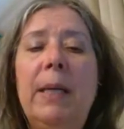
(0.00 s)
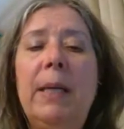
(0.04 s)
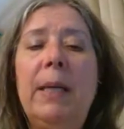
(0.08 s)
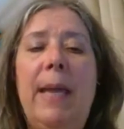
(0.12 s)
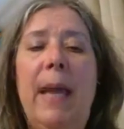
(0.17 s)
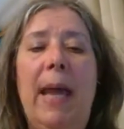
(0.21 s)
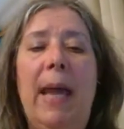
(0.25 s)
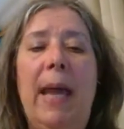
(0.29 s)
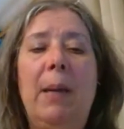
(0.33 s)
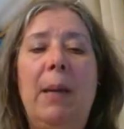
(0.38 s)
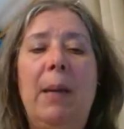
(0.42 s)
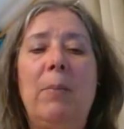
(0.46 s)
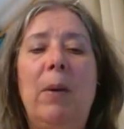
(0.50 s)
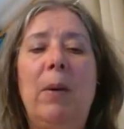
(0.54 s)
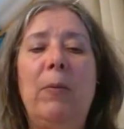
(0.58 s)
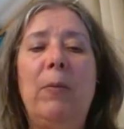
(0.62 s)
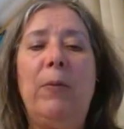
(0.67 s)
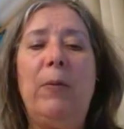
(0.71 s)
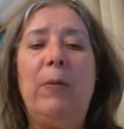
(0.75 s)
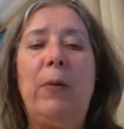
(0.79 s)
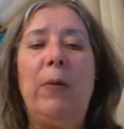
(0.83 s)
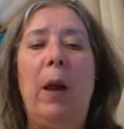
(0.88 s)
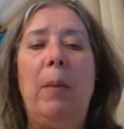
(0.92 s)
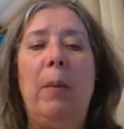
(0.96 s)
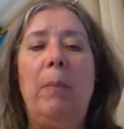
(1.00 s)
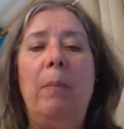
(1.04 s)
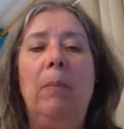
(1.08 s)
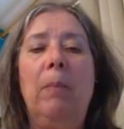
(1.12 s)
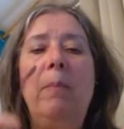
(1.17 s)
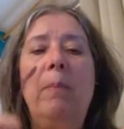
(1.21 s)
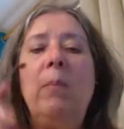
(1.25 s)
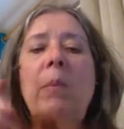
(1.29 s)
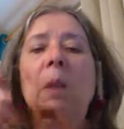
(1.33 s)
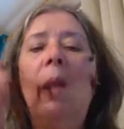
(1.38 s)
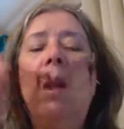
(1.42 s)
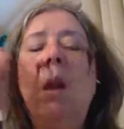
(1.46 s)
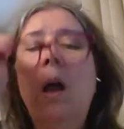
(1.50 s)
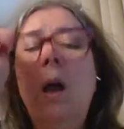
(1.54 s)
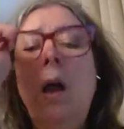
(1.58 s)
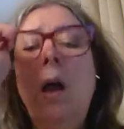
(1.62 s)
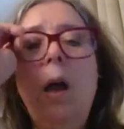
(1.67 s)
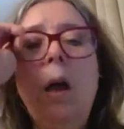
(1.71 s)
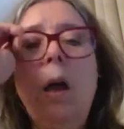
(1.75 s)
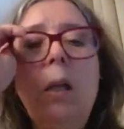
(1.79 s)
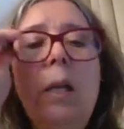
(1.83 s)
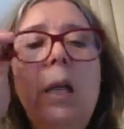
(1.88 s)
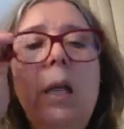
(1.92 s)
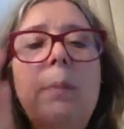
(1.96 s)
came from,
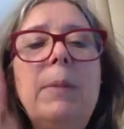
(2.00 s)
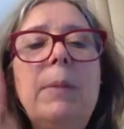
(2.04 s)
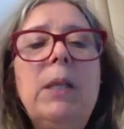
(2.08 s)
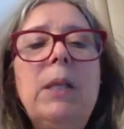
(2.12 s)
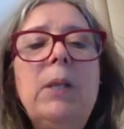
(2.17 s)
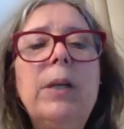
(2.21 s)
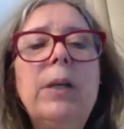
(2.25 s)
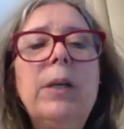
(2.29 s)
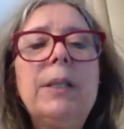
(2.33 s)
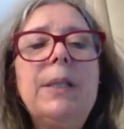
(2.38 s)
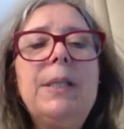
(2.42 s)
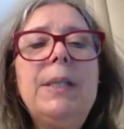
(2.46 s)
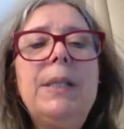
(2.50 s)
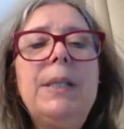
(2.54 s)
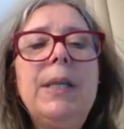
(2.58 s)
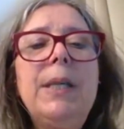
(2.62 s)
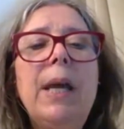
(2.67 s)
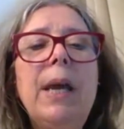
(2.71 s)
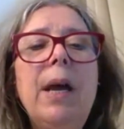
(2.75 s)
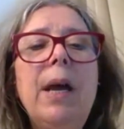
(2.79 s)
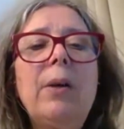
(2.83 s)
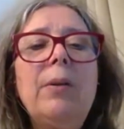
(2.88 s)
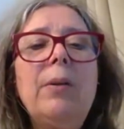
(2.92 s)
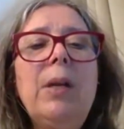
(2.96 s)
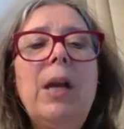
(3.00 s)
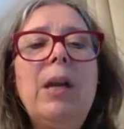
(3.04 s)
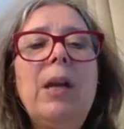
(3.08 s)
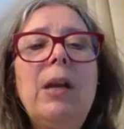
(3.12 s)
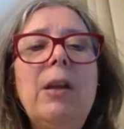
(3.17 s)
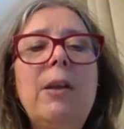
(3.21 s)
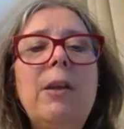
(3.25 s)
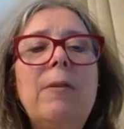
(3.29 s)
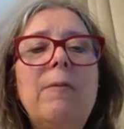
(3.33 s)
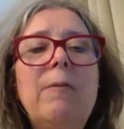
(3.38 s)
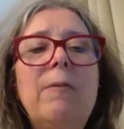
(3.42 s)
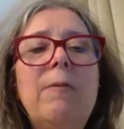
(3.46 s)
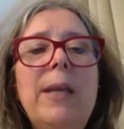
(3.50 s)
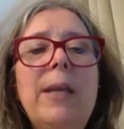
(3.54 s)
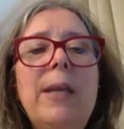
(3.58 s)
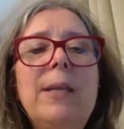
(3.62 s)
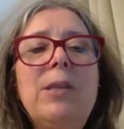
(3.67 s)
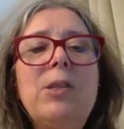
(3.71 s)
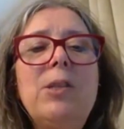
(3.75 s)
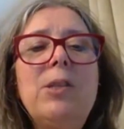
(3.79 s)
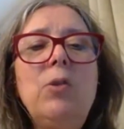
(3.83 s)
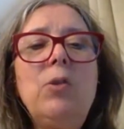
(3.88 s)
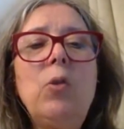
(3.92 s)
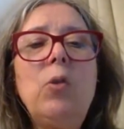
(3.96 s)
let me look at the town,
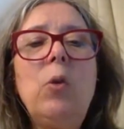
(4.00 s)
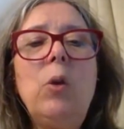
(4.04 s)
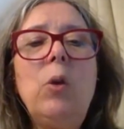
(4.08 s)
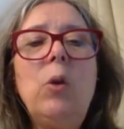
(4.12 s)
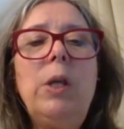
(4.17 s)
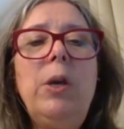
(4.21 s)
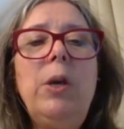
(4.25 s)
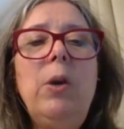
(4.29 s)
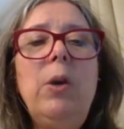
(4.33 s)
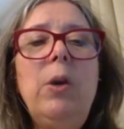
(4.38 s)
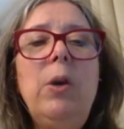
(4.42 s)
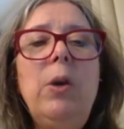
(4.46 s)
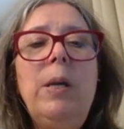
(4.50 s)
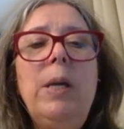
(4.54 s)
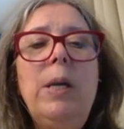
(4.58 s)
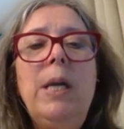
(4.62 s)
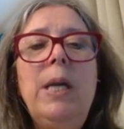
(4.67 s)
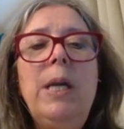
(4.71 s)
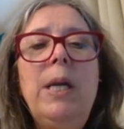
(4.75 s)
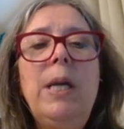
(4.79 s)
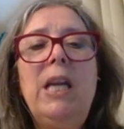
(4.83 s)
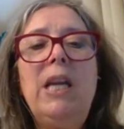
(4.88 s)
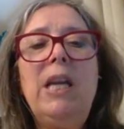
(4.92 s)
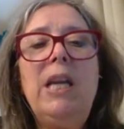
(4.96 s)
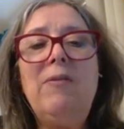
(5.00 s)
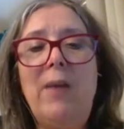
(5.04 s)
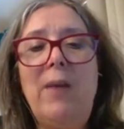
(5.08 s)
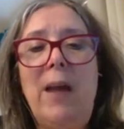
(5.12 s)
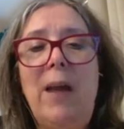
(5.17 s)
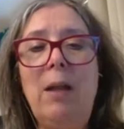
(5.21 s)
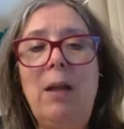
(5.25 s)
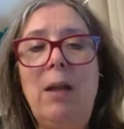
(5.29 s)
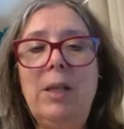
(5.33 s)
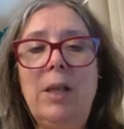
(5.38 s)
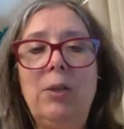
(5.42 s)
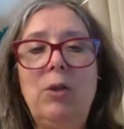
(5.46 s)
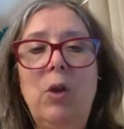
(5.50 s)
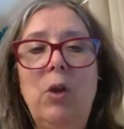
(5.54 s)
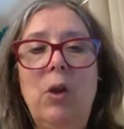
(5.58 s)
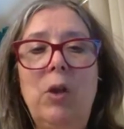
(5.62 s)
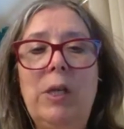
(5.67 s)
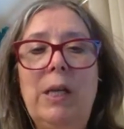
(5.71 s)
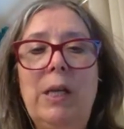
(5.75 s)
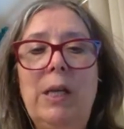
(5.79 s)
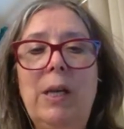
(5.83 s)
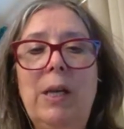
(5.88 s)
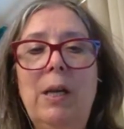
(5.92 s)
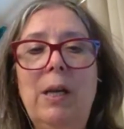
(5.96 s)
Vezzodoglio in Val
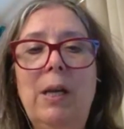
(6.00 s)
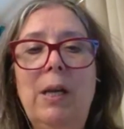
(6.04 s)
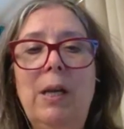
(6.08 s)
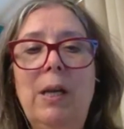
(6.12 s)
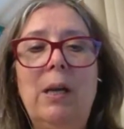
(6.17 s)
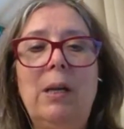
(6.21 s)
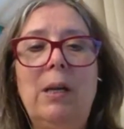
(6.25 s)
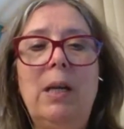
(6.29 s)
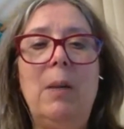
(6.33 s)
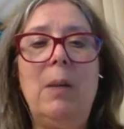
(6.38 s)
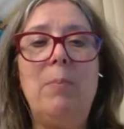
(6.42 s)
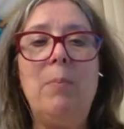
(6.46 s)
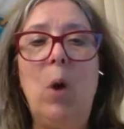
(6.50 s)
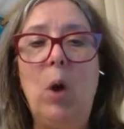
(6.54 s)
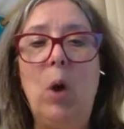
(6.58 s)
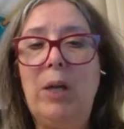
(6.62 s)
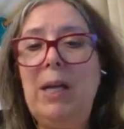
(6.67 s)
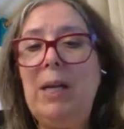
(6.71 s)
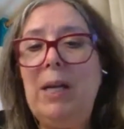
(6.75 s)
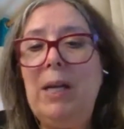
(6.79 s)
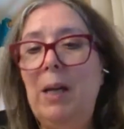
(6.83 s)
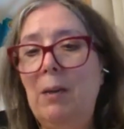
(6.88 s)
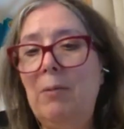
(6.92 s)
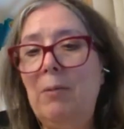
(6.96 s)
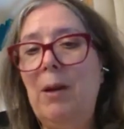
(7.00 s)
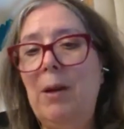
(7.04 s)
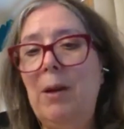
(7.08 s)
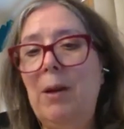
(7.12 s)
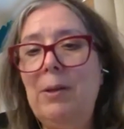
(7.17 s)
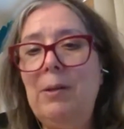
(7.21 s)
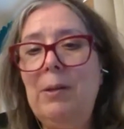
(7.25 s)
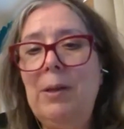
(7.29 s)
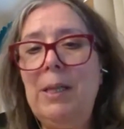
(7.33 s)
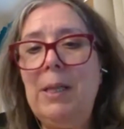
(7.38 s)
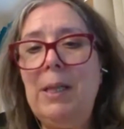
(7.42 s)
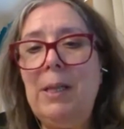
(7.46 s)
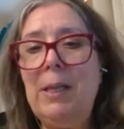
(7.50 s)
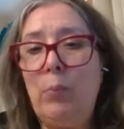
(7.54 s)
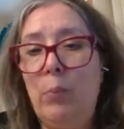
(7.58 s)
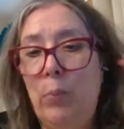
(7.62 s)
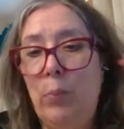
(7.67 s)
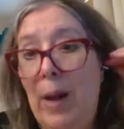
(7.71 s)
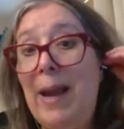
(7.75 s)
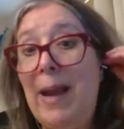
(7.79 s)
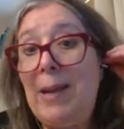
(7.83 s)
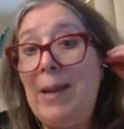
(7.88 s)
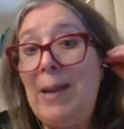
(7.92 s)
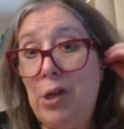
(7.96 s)
Canonica, Camonica, rather, in
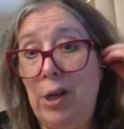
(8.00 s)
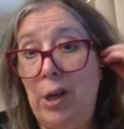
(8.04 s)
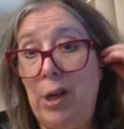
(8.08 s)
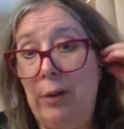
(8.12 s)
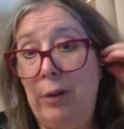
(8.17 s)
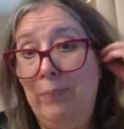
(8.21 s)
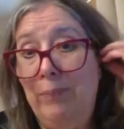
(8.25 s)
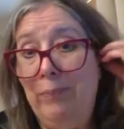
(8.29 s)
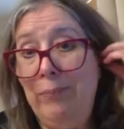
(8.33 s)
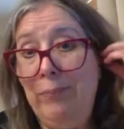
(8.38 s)
Brescia.